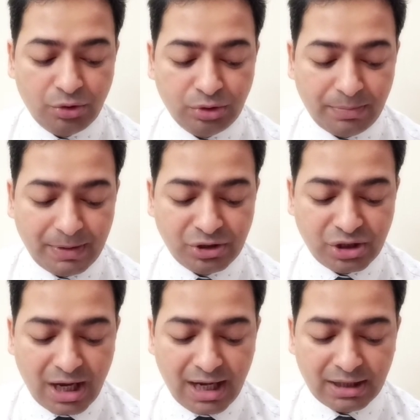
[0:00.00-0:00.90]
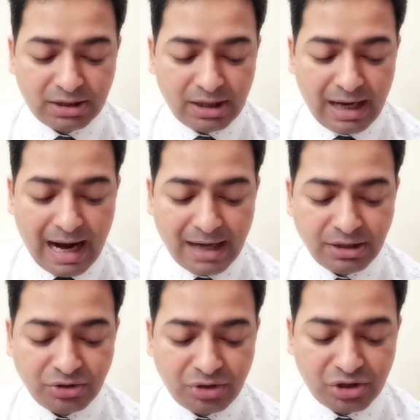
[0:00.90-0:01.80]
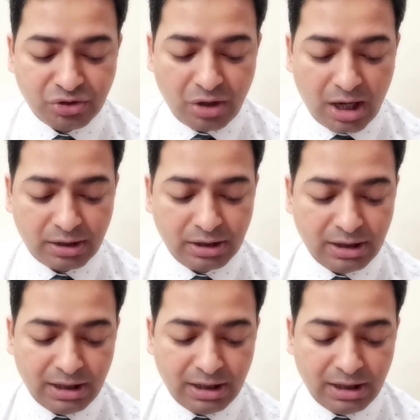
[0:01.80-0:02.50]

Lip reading: to the panchayat and a treasurer,